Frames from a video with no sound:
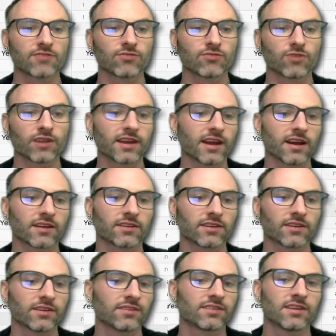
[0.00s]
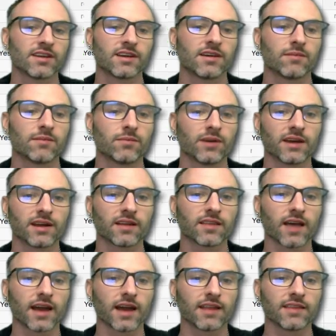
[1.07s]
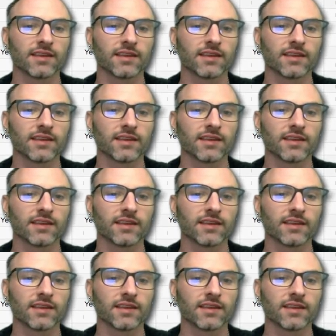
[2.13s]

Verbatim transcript: four characters, but a lot of